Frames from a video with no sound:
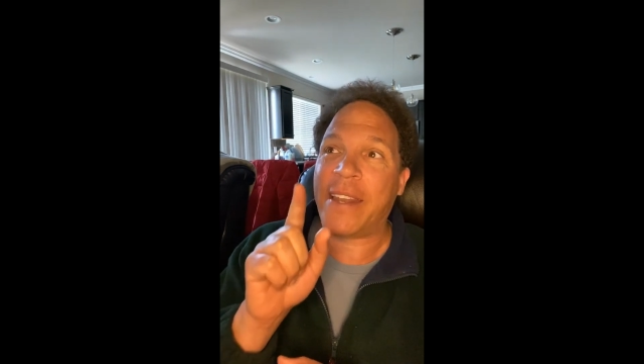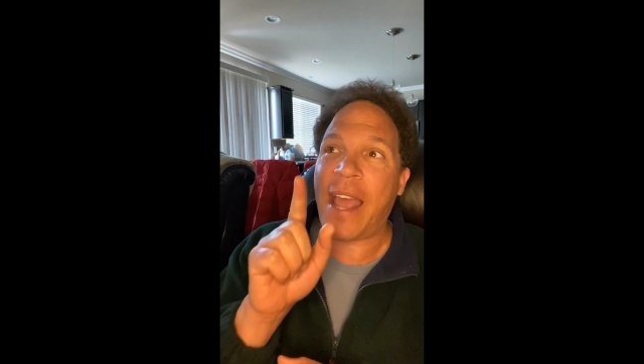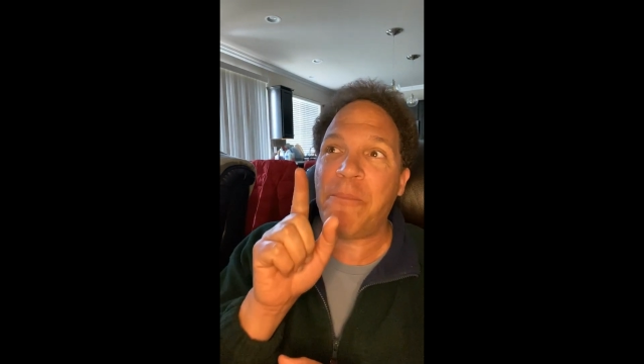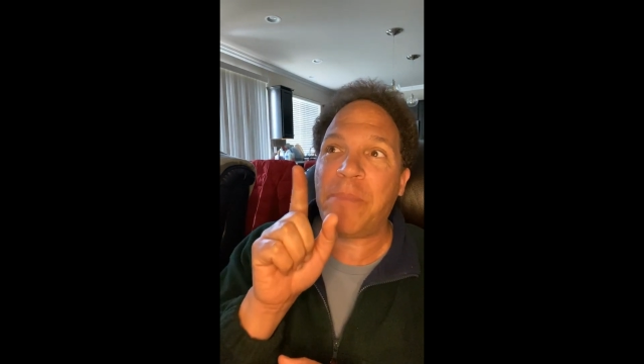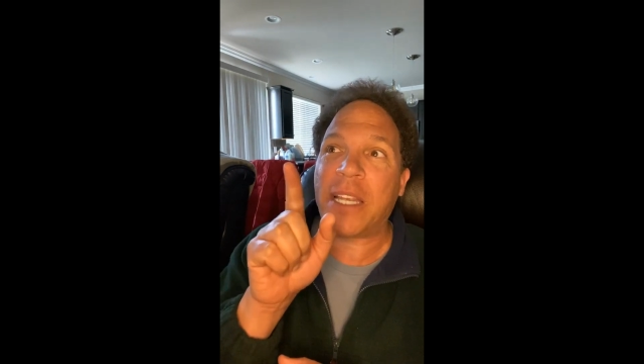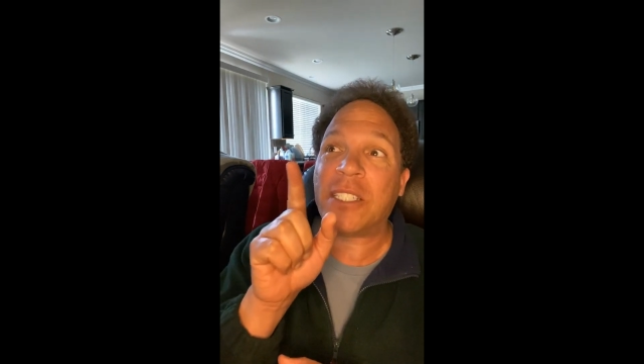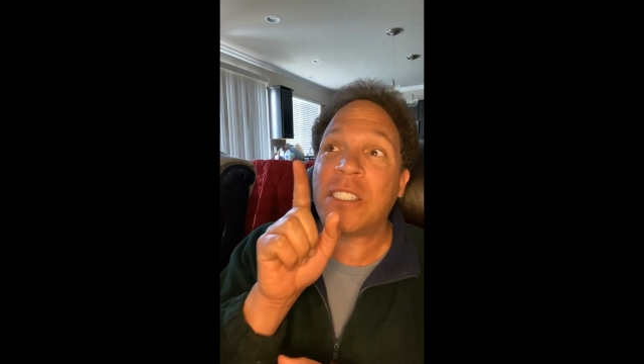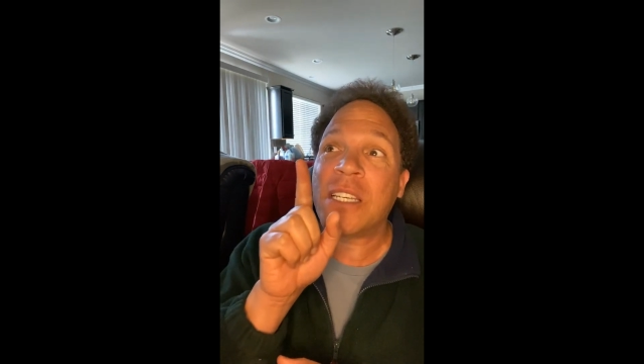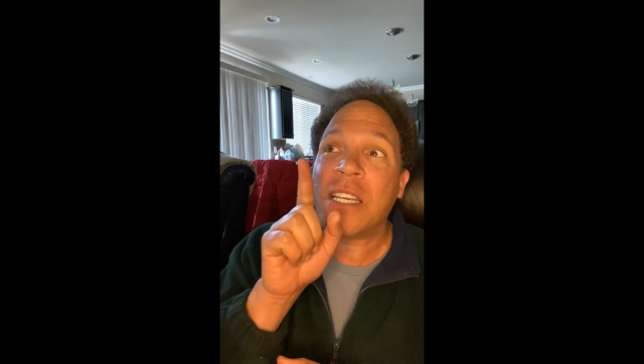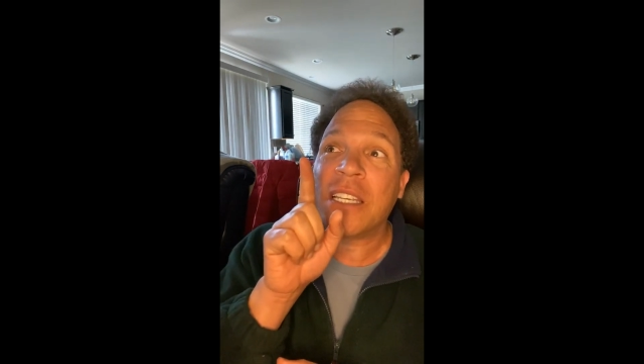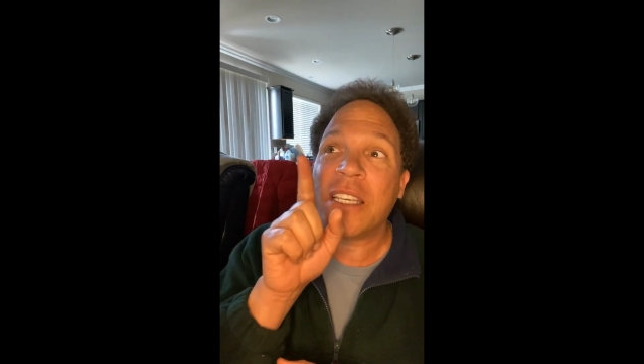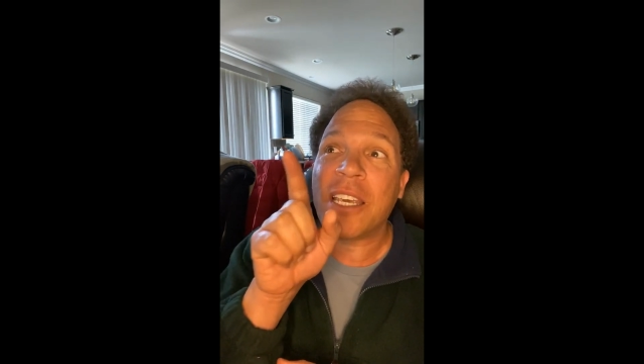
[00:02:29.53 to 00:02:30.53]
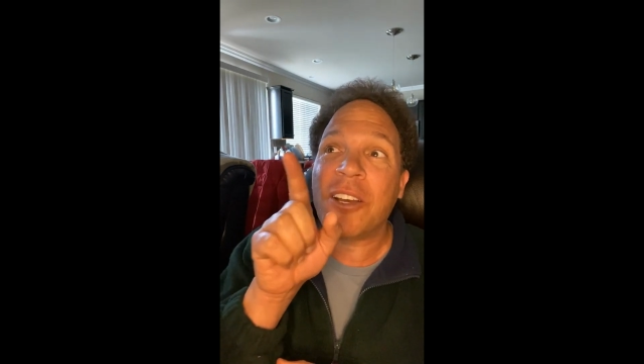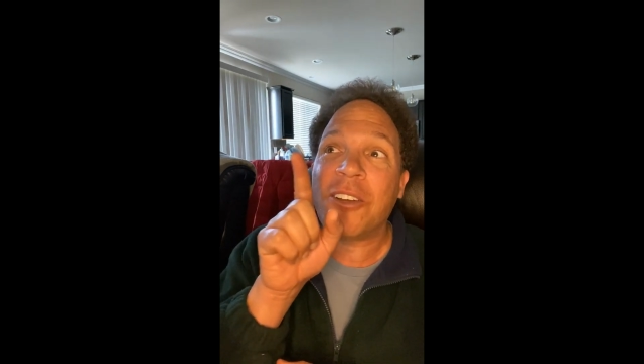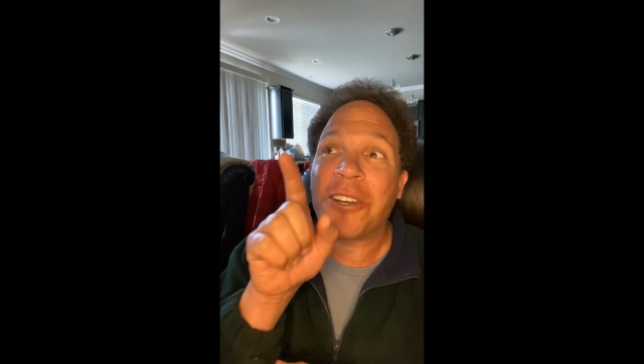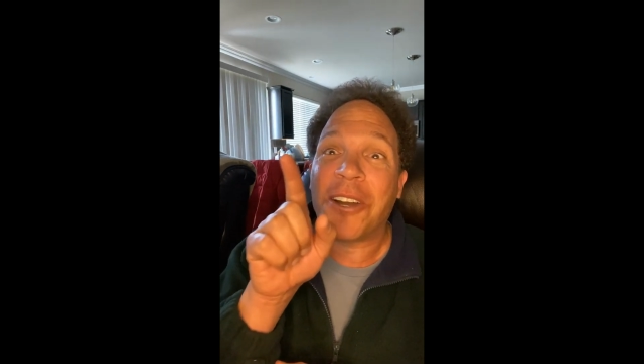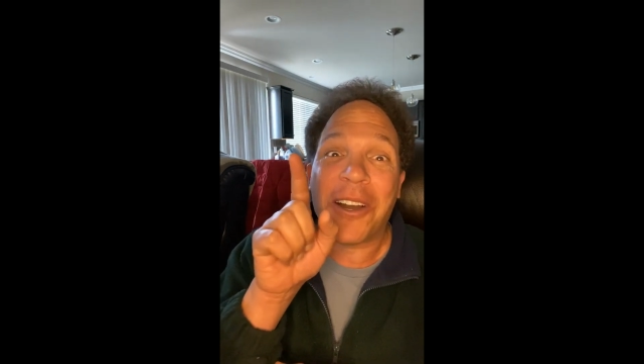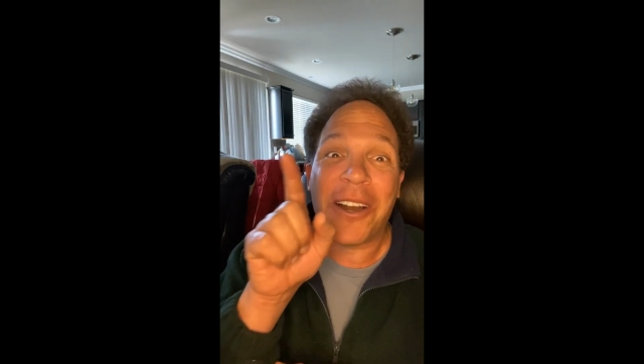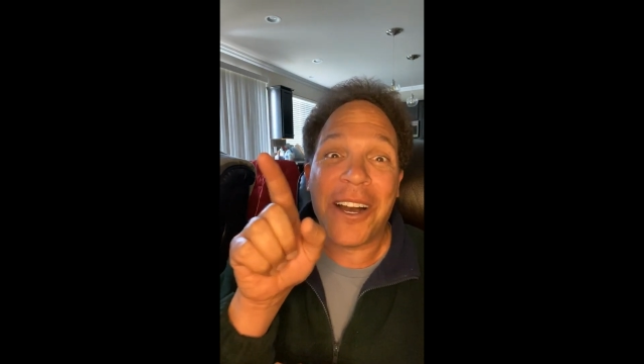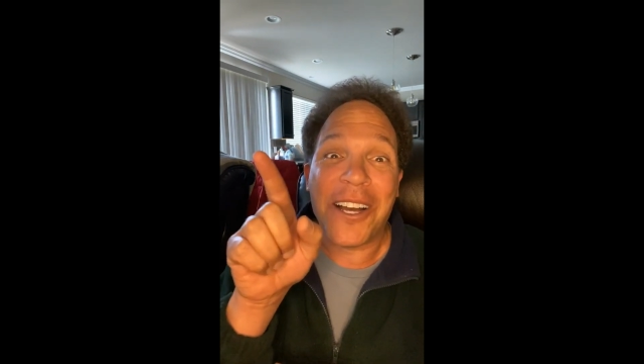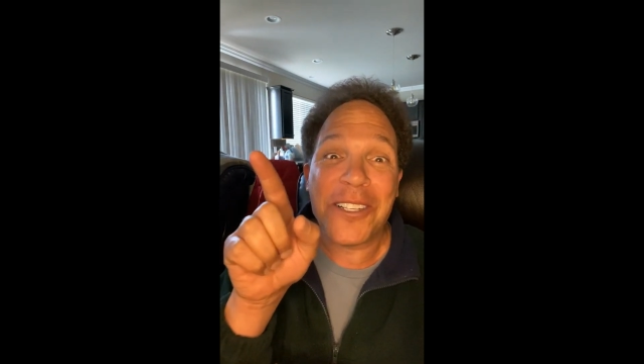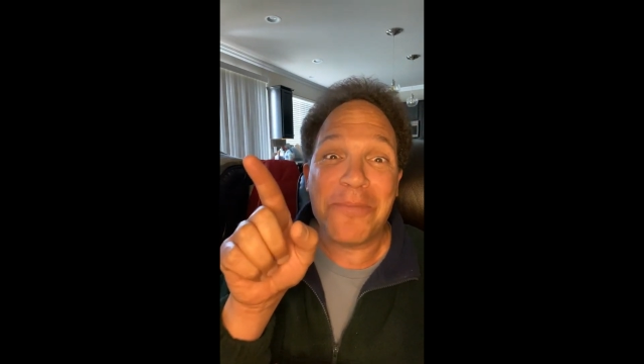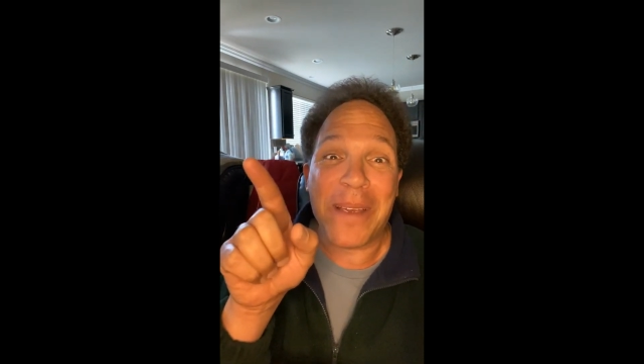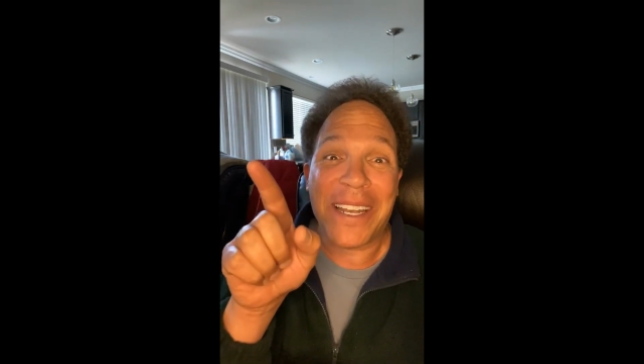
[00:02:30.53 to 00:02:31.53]
That bitch killed her
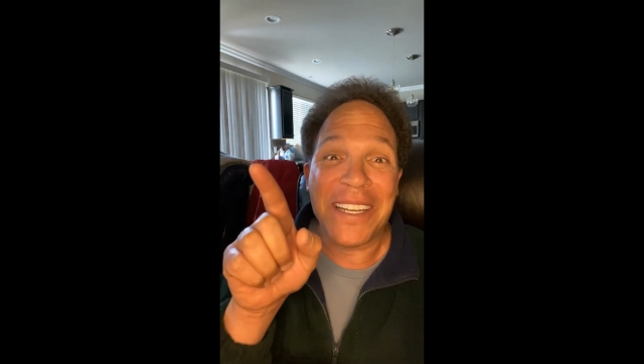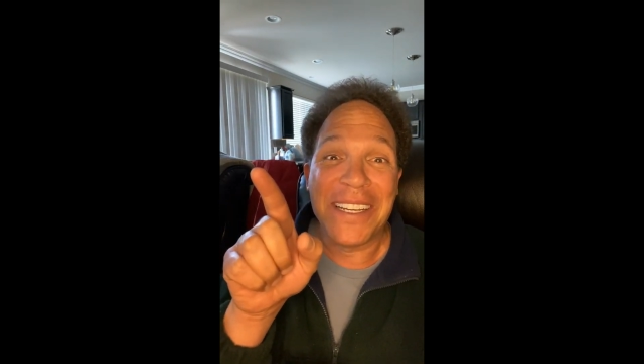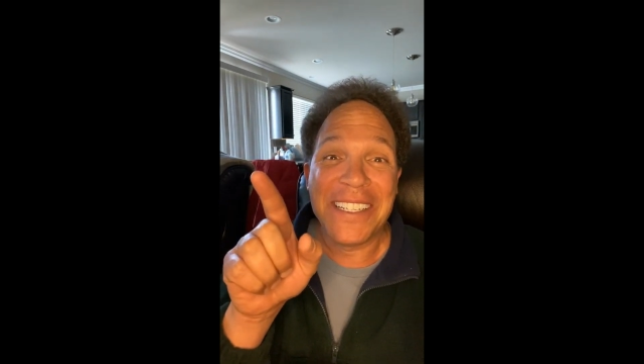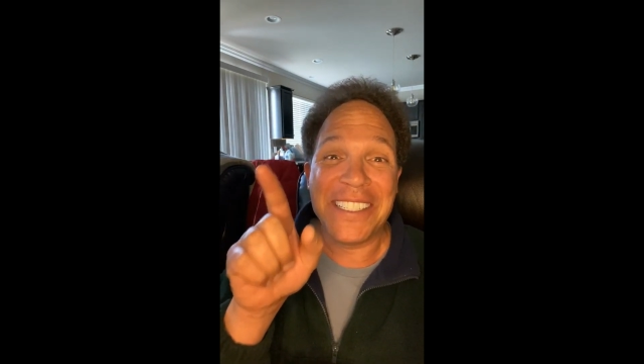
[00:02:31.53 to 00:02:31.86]
husband.